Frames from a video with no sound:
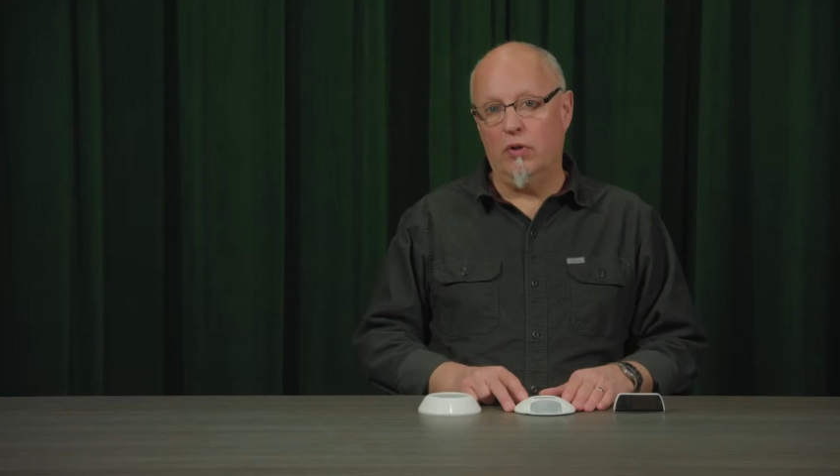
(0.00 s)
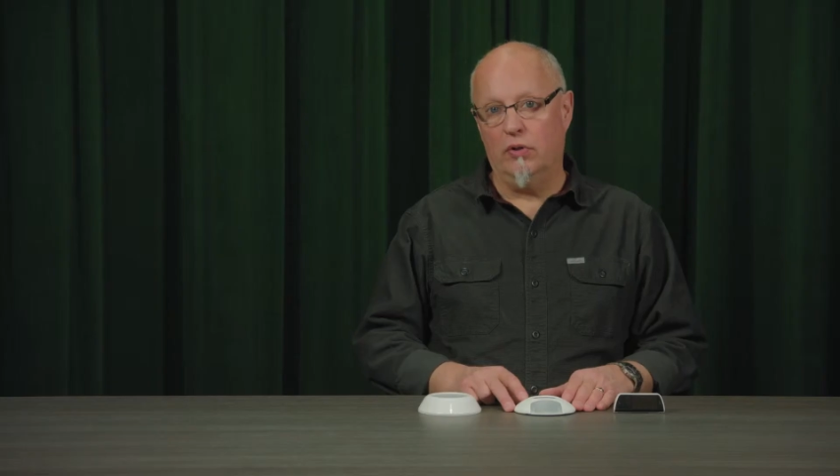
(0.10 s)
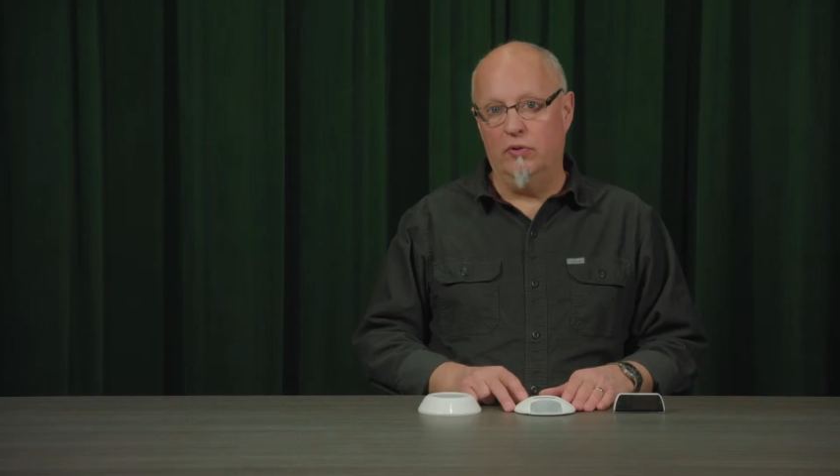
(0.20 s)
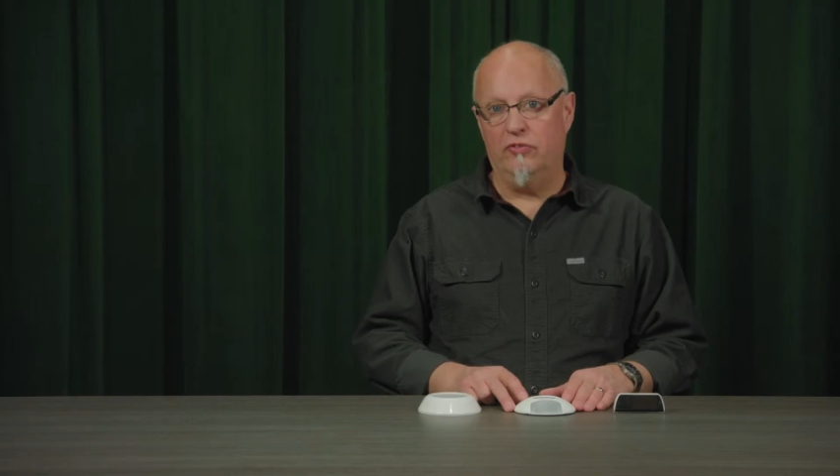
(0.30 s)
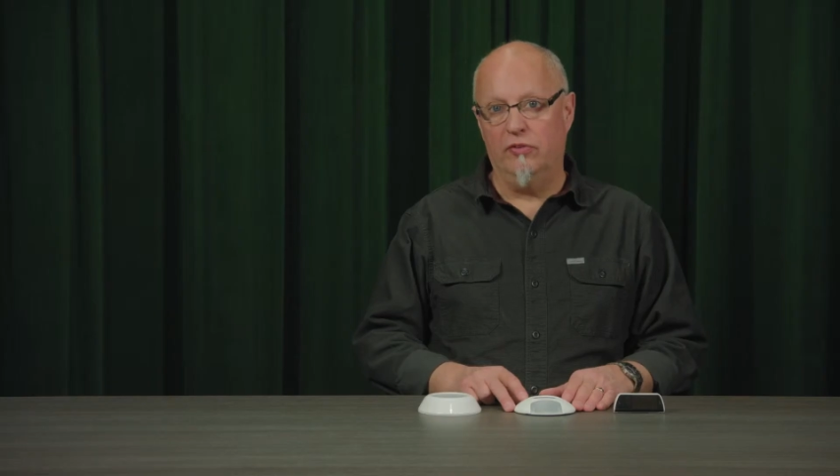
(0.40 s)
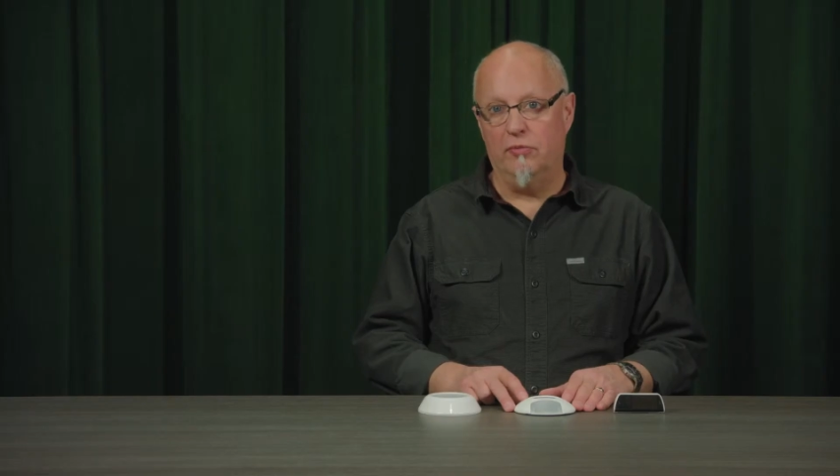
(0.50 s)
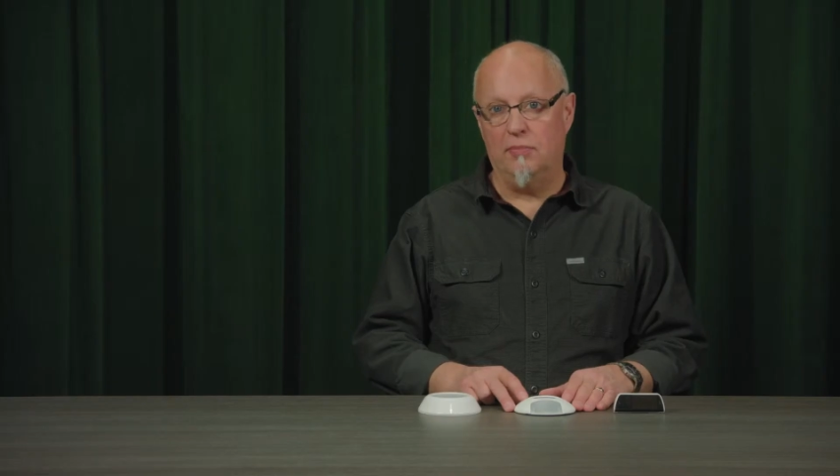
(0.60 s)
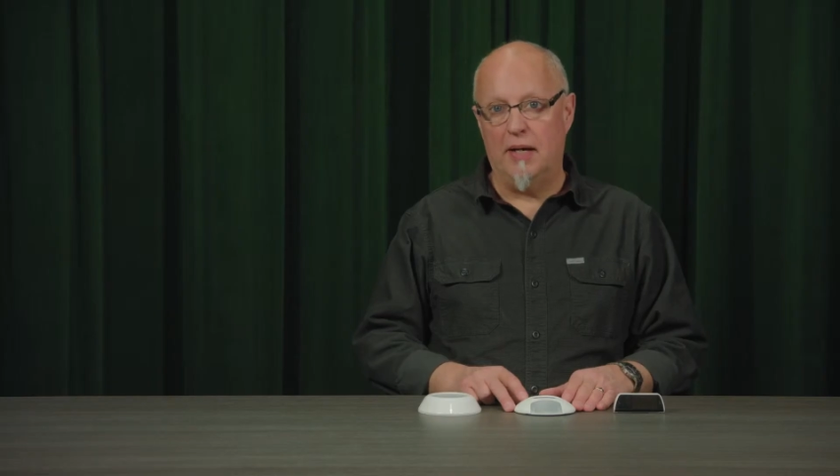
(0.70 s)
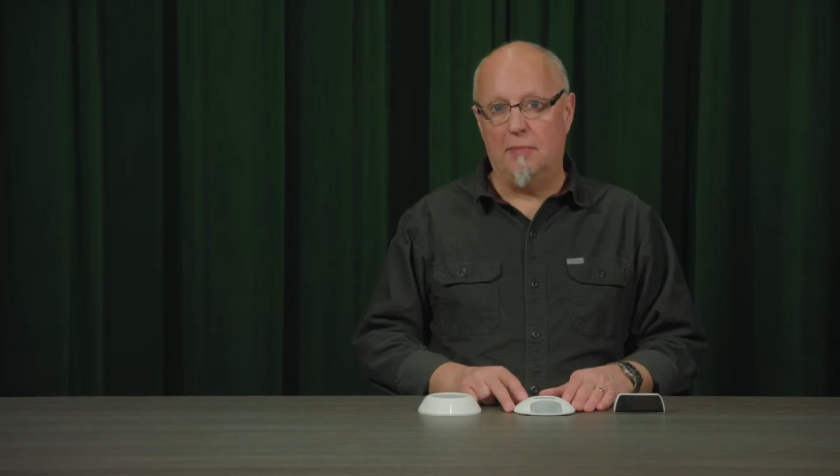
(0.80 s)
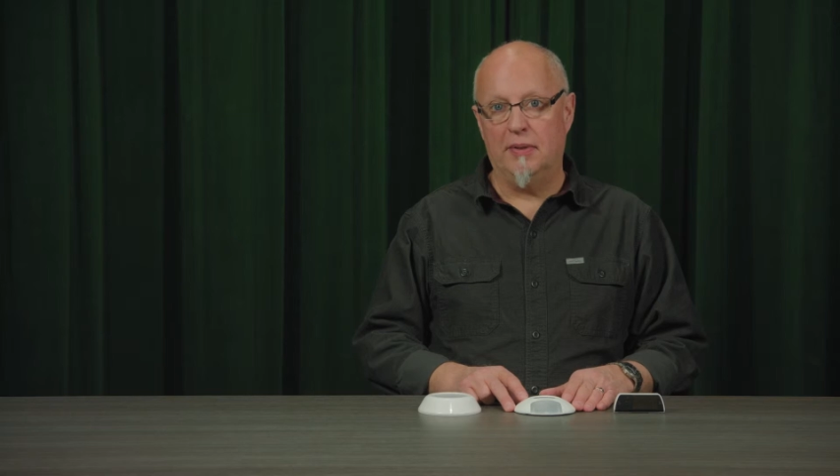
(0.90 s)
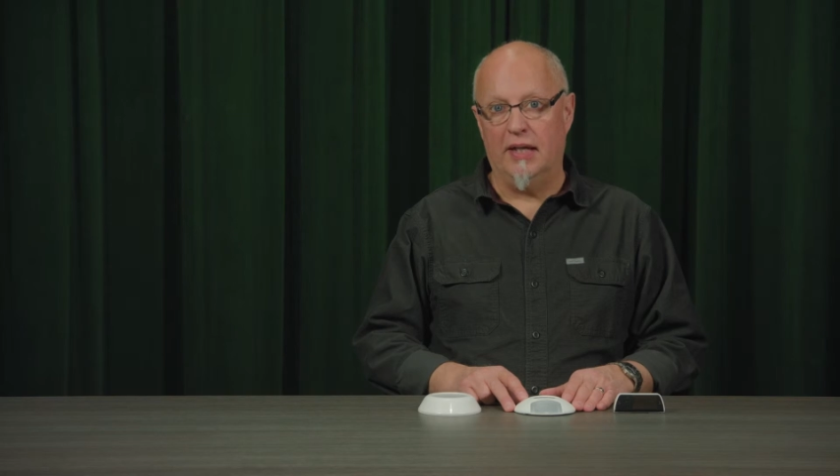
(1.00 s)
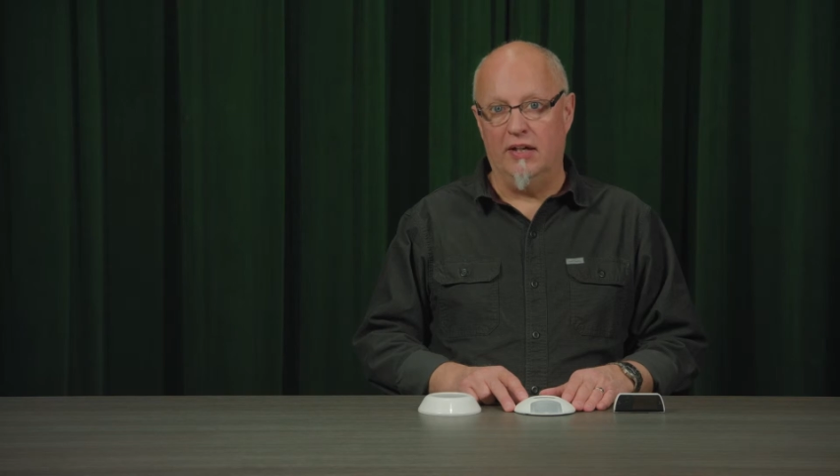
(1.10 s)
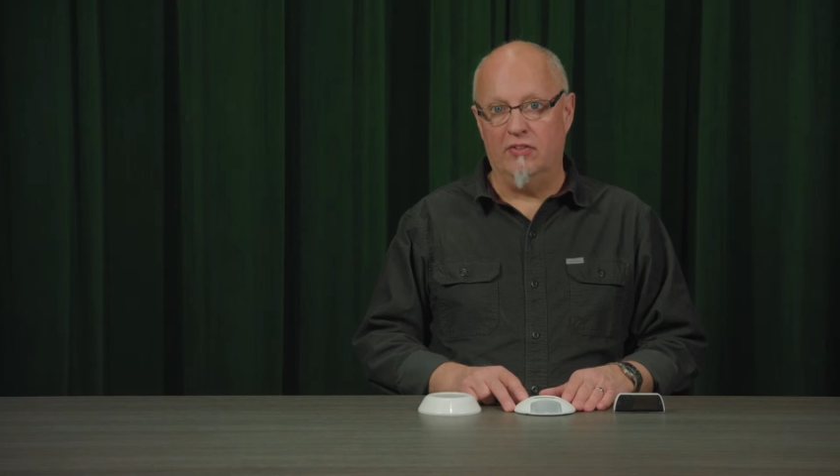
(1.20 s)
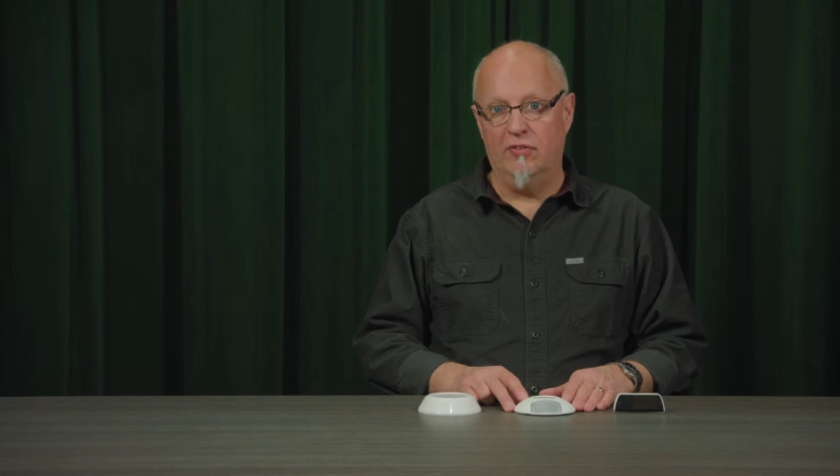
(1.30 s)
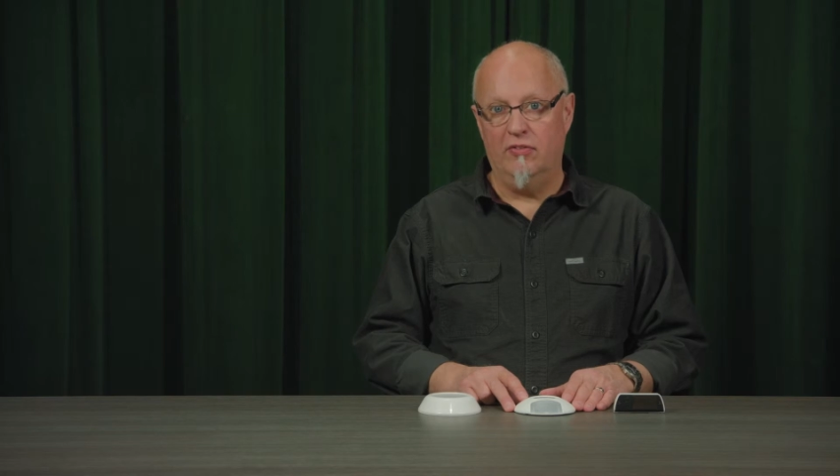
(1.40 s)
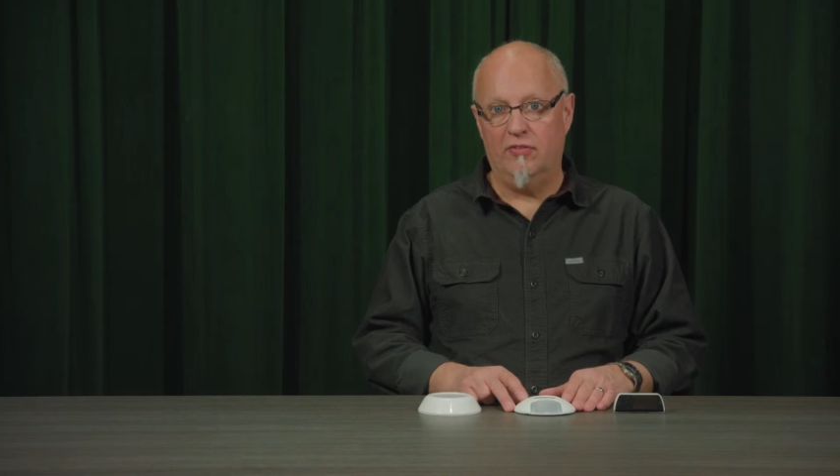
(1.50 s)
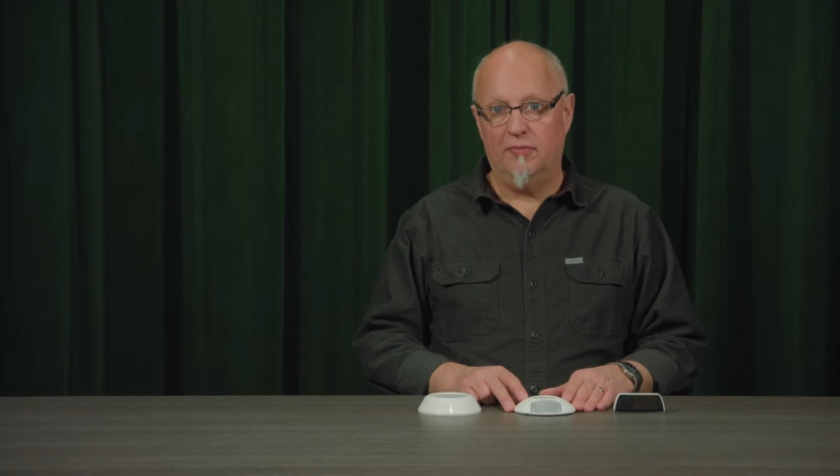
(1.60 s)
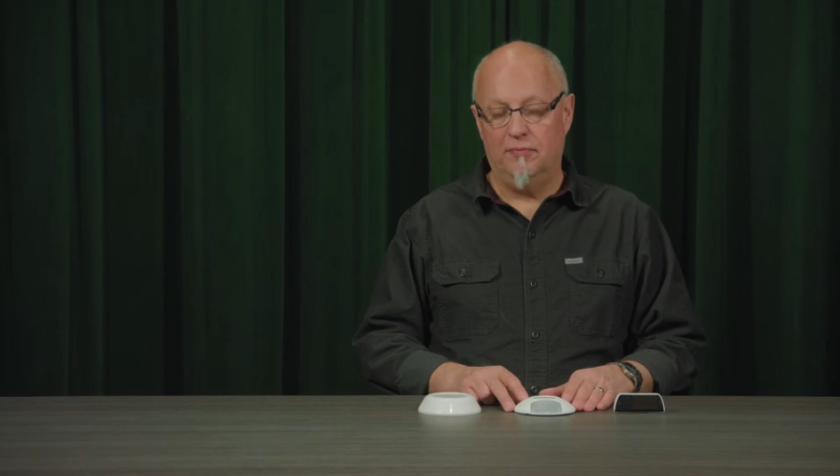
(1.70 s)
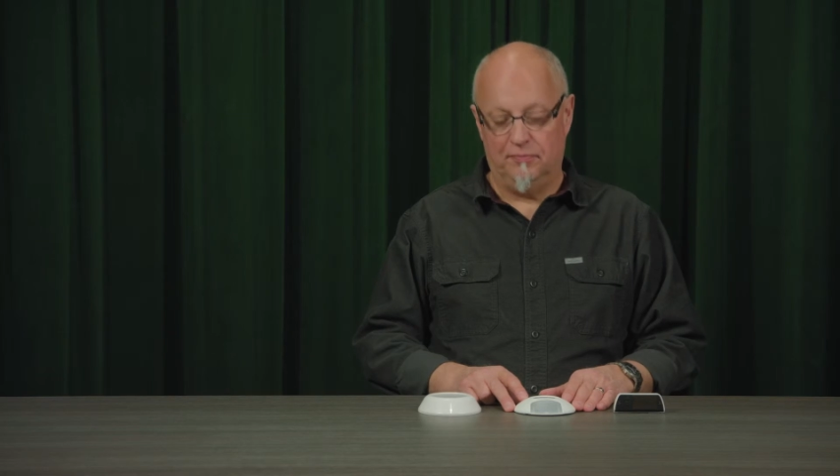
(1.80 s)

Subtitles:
closed loop applications.